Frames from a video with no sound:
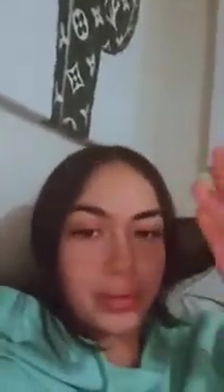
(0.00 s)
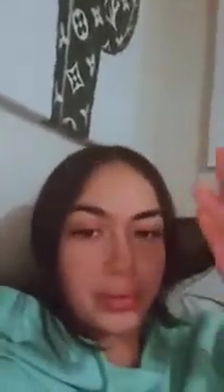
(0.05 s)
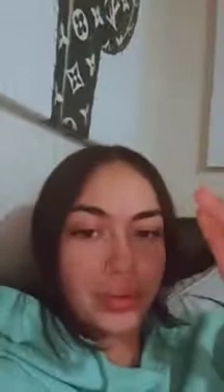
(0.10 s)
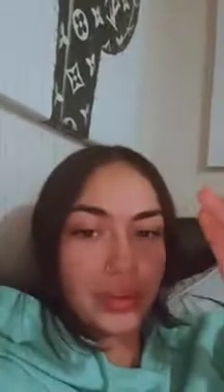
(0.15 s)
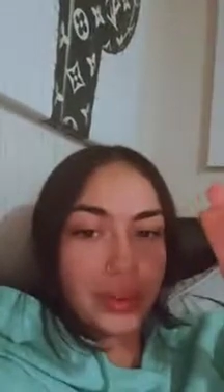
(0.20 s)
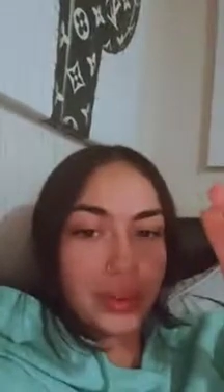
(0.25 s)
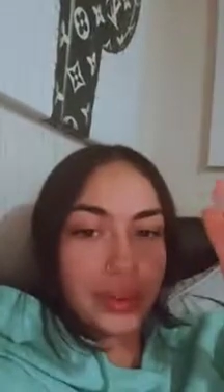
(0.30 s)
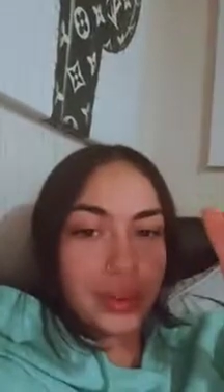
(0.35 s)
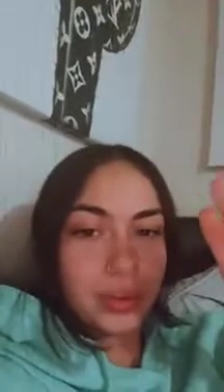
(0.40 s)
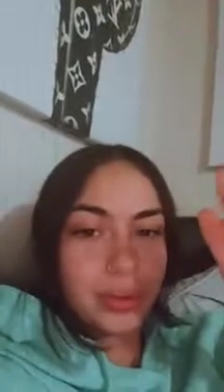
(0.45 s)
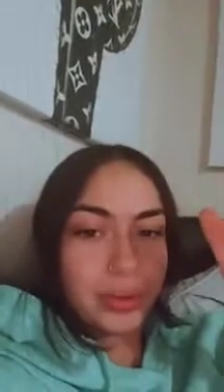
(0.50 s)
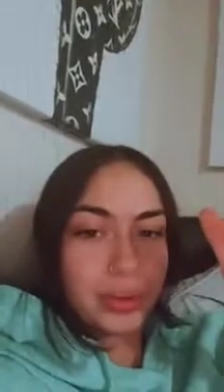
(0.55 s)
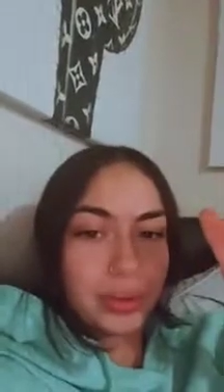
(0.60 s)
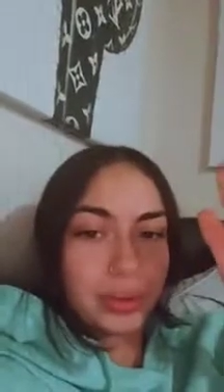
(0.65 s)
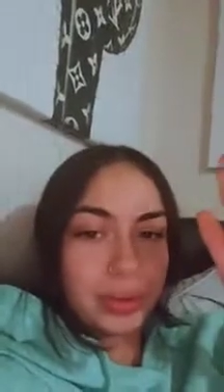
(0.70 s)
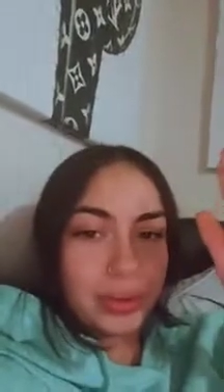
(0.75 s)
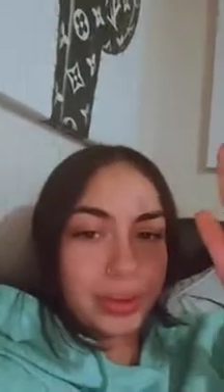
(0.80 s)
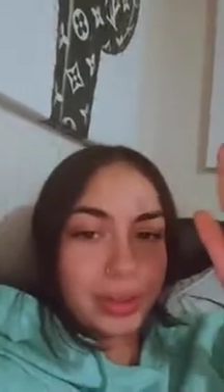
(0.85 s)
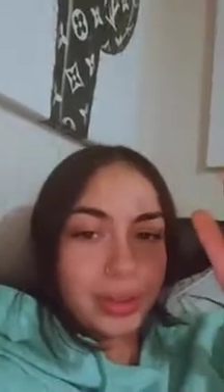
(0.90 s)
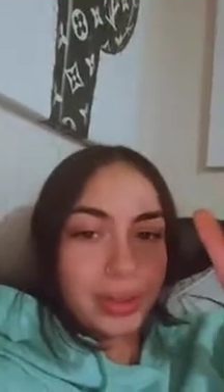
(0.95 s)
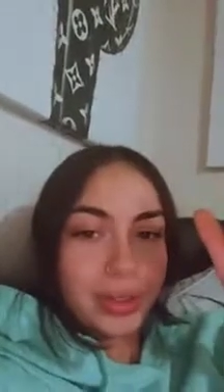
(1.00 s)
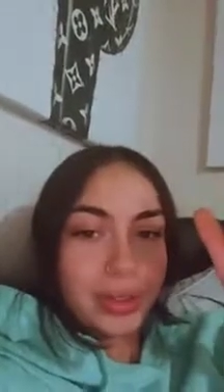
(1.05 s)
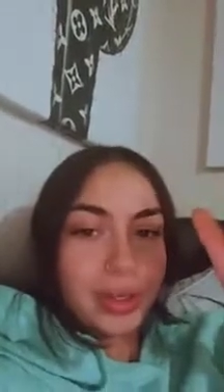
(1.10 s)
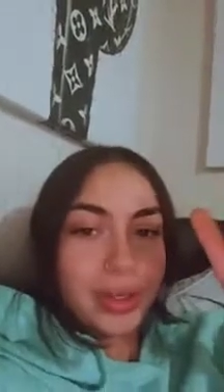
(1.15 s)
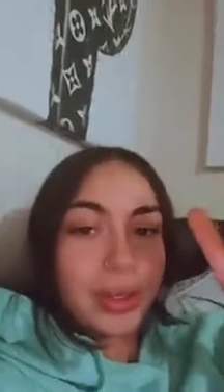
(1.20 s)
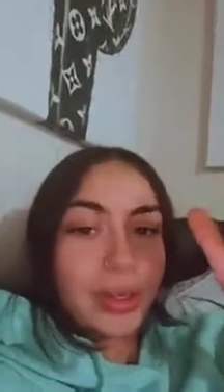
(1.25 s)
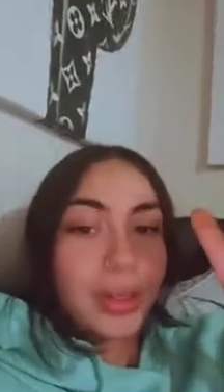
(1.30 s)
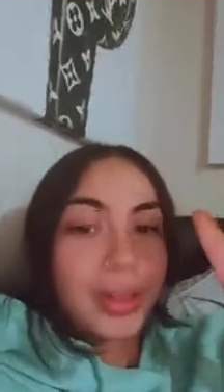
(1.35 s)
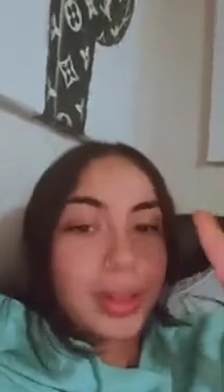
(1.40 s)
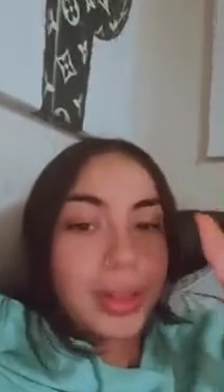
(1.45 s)
And sushi. Okay,
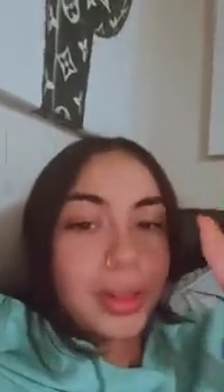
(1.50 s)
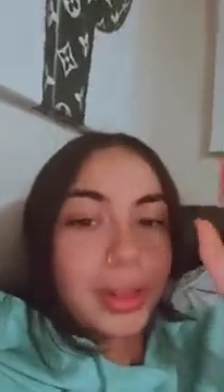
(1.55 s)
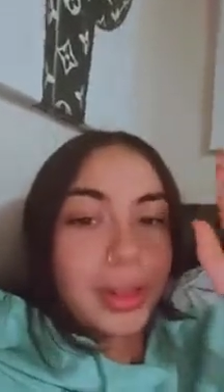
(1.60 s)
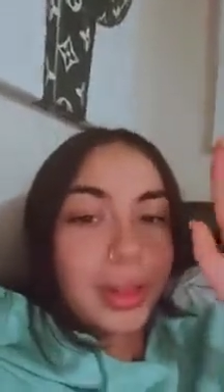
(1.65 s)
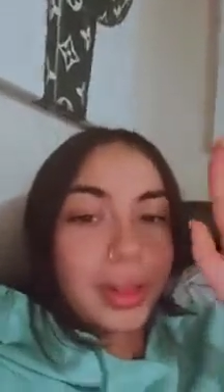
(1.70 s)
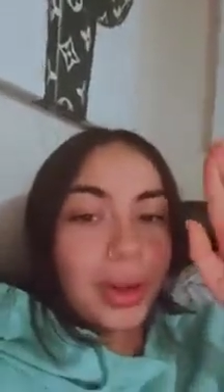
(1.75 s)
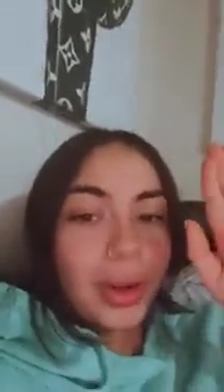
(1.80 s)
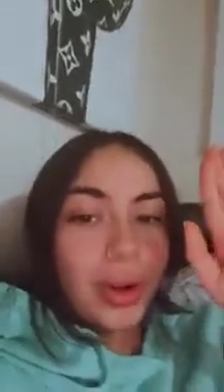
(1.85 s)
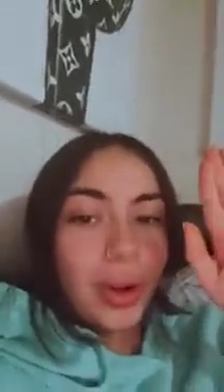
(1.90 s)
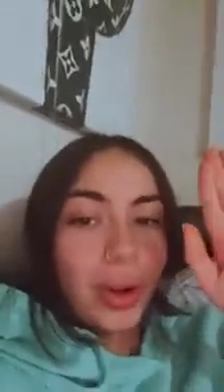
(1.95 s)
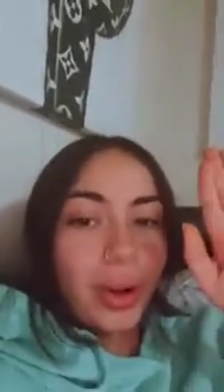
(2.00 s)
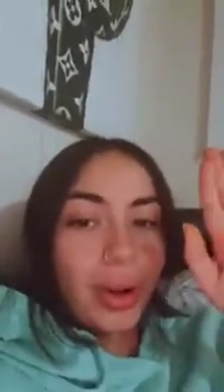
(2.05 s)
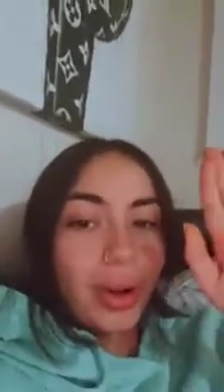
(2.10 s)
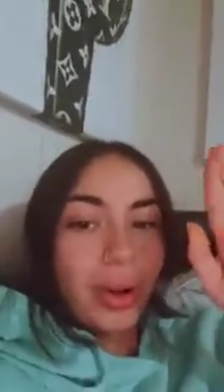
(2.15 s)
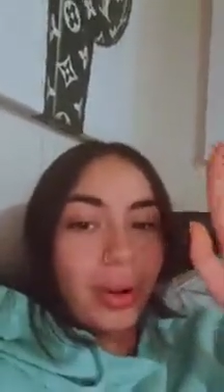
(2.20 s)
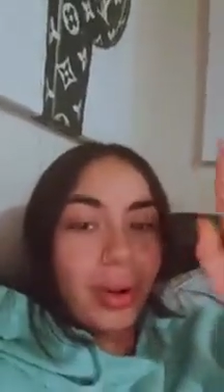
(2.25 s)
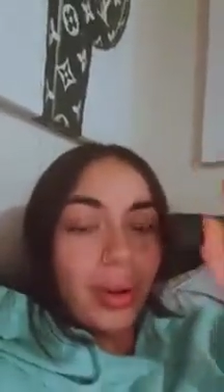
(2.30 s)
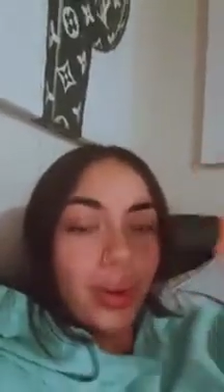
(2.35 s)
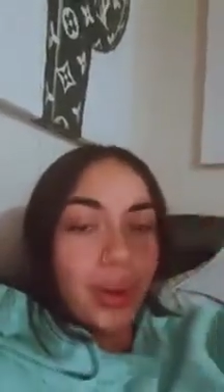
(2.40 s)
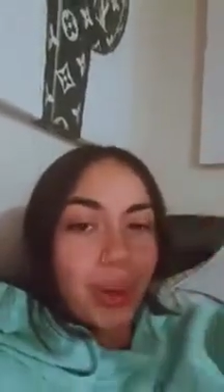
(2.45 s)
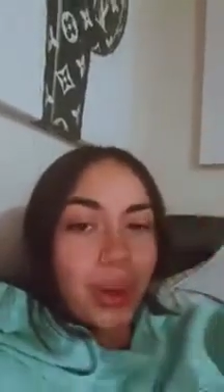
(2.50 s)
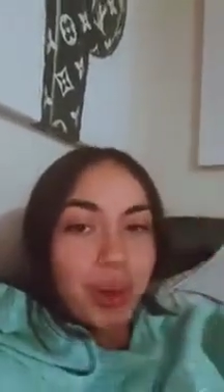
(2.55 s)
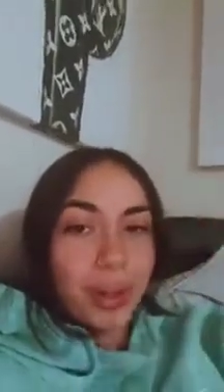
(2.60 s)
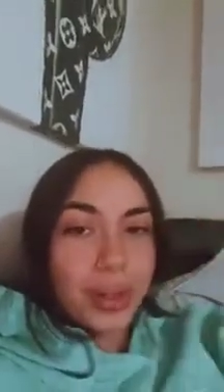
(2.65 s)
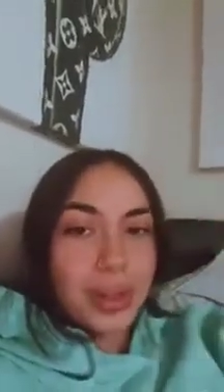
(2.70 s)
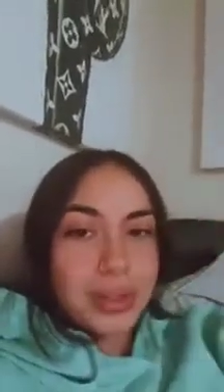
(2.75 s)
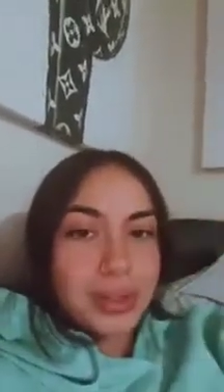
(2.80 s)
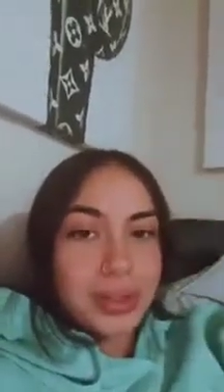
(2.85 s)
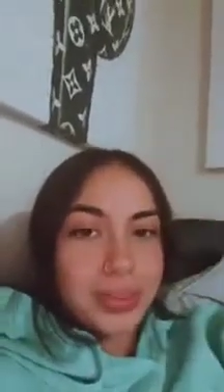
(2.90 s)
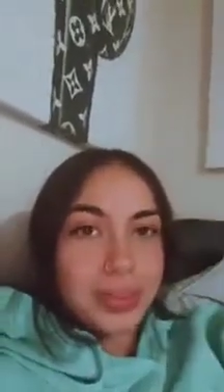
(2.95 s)
sushi is one, and then other seafood
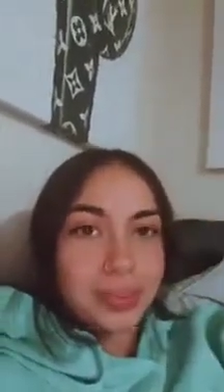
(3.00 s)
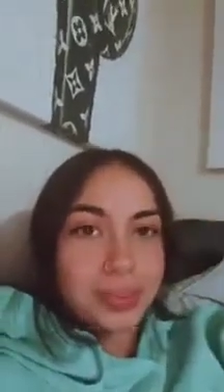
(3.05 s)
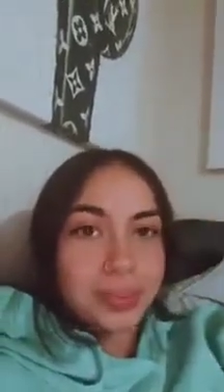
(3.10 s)
is two.